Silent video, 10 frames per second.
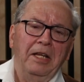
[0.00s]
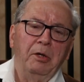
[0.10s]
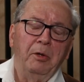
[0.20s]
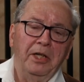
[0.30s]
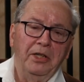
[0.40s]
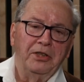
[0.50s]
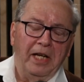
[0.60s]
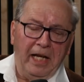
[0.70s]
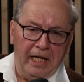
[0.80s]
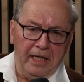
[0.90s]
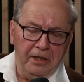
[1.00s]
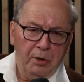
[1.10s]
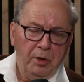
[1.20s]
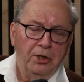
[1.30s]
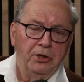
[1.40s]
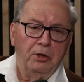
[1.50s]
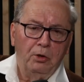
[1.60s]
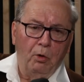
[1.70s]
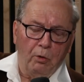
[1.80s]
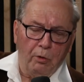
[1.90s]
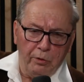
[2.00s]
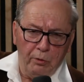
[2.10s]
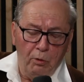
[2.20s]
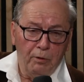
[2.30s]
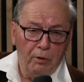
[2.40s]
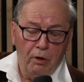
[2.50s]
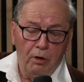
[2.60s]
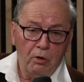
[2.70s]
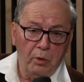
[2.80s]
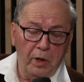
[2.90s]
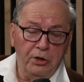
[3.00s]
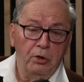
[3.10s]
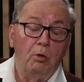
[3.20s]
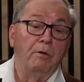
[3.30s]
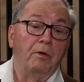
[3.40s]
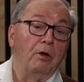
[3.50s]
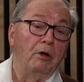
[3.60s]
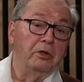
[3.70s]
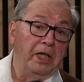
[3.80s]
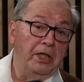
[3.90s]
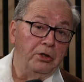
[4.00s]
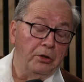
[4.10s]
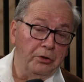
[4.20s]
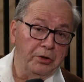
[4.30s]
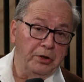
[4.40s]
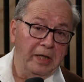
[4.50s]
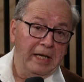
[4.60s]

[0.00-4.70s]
there is a head, there is a Lord over all creation, over all nations,